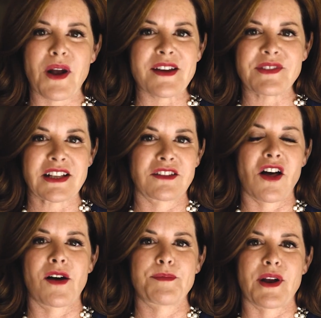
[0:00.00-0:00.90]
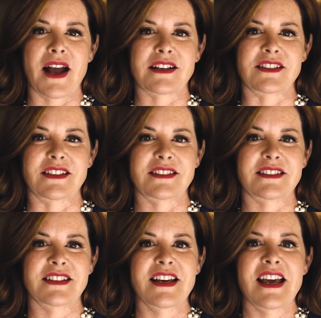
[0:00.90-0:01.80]
thriving law practice,
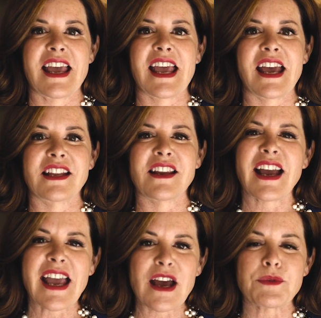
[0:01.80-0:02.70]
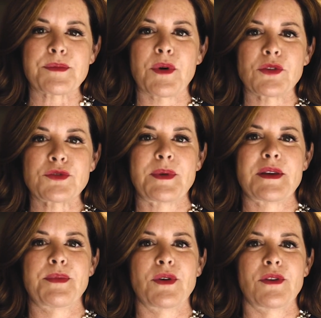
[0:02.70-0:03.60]
and I had what most
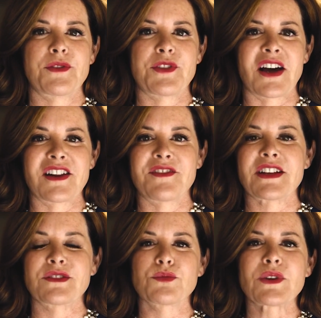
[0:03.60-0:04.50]
people thought of as